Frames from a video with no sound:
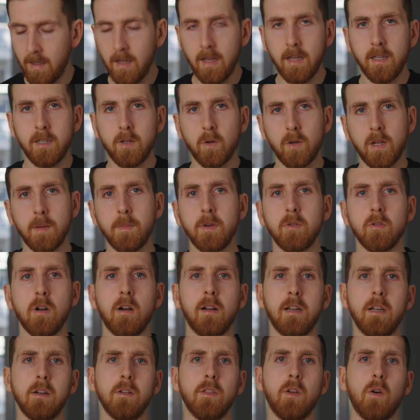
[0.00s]
Don't get me
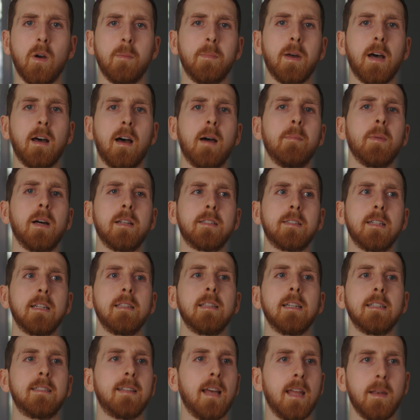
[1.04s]
wrong here though, I'm not saying
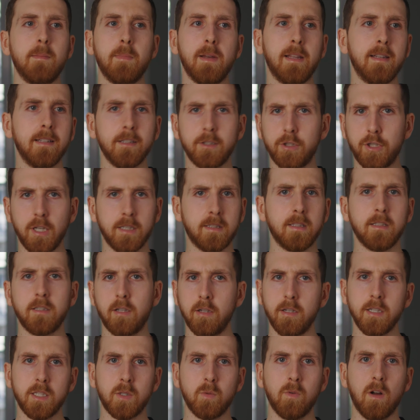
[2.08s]
that 10-bit is just as
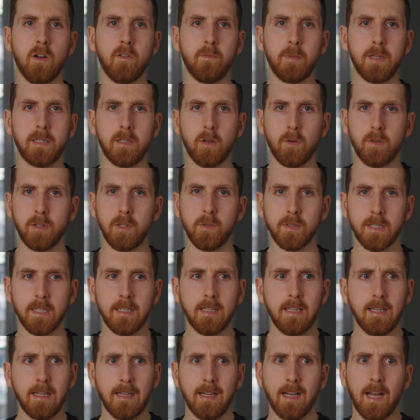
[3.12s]
good as 12-bit, don't use
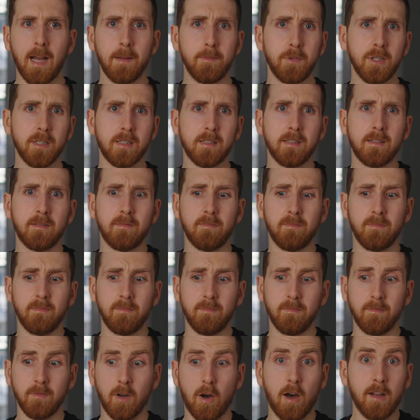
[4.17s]
it. I'm just
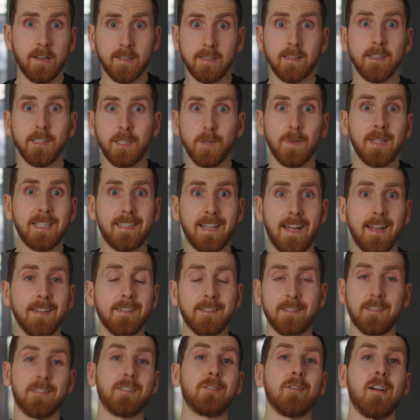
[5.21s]
honestly doing
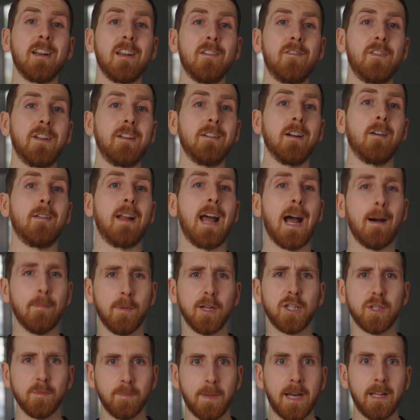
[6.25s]
tests, trying to figure out how
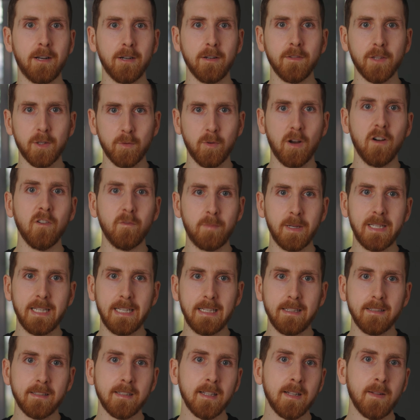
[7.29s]
much better the 12-bit
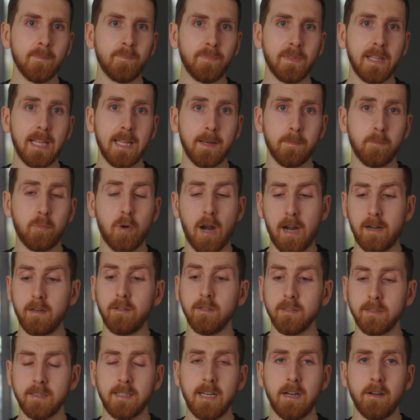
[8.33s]
is in
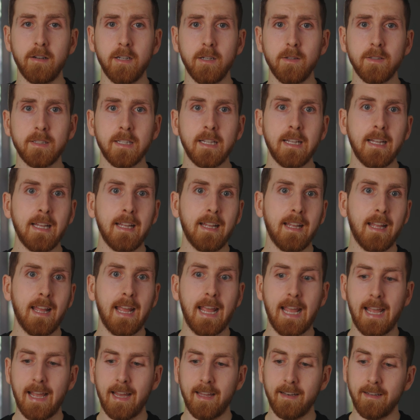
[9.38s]
practical scenarios,
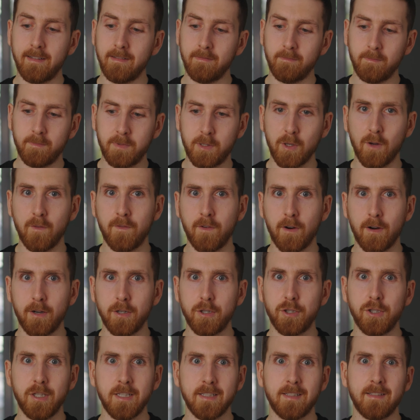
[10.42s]
and so far
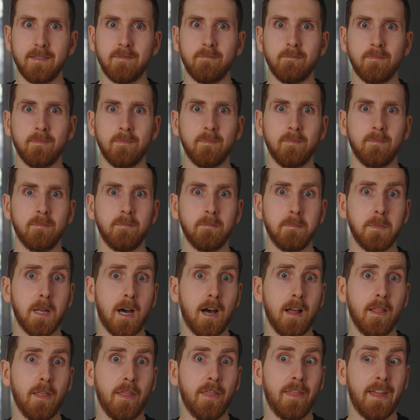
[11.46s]
it's just
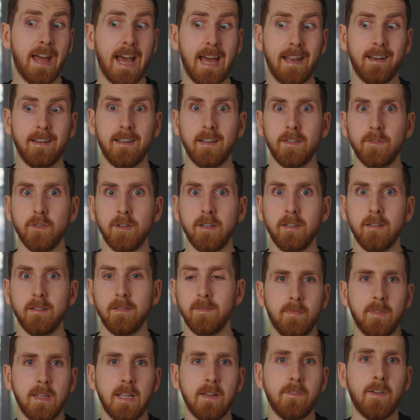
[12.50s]
not that different.
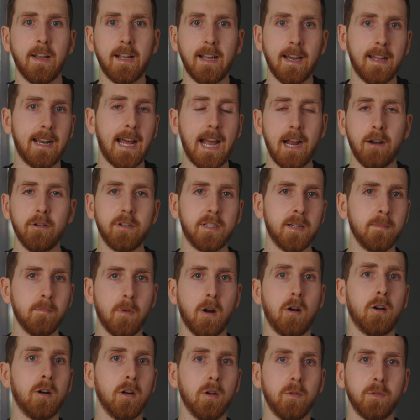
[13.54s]
If I got hired
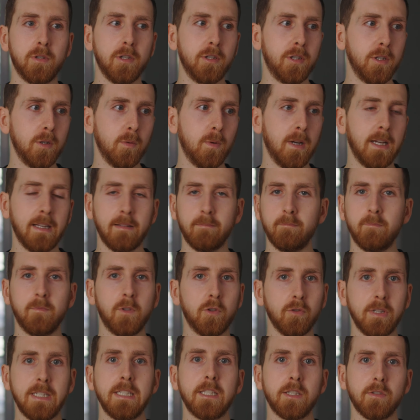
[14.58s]
tomorrow to do a
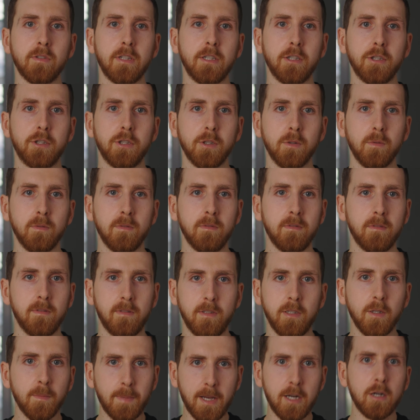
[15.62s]
green screen shoot
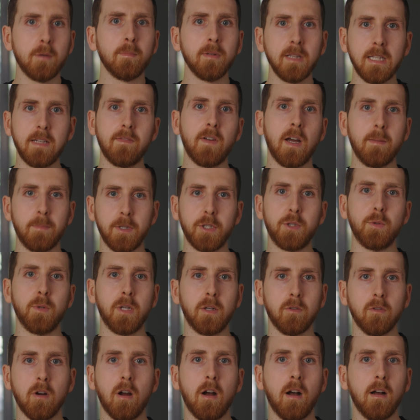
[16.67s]
You better believe I'd be
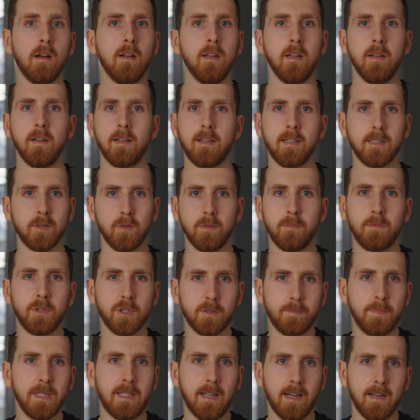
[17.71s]
shooting RAW, because it would
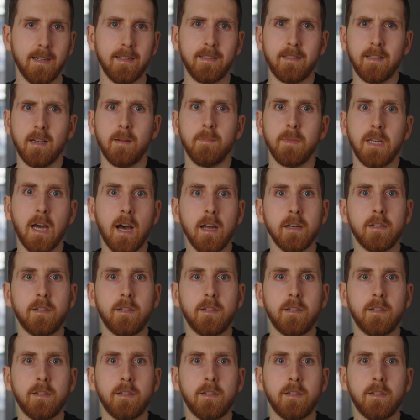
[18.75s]
just be kind of dumb not